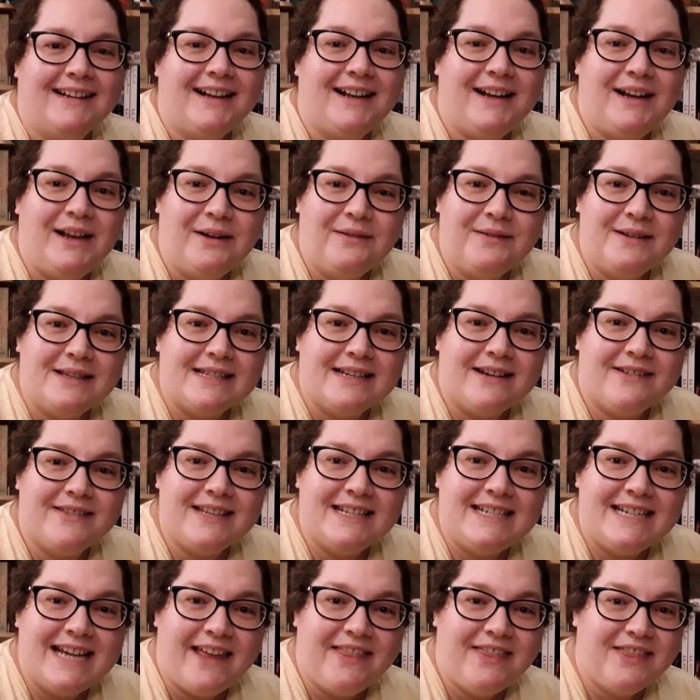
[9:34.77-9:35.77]
Hello, it's now
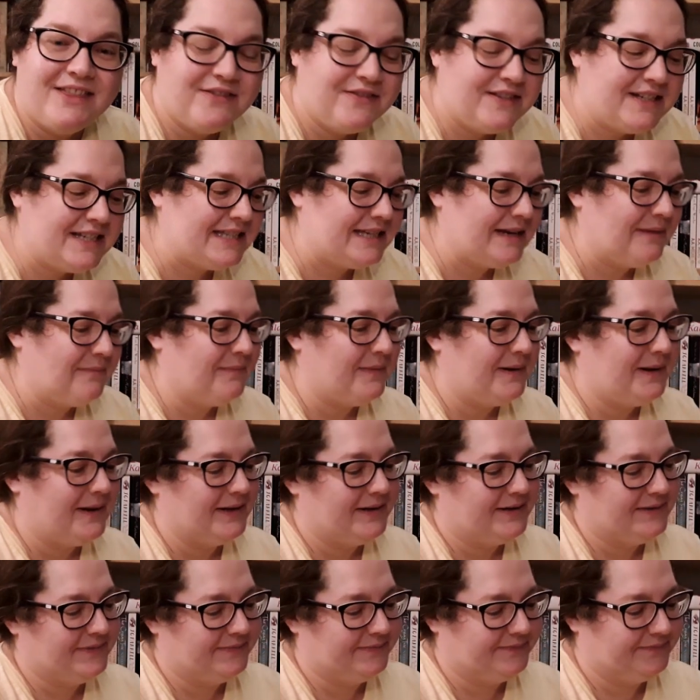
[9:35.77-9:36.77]
the 10th of December.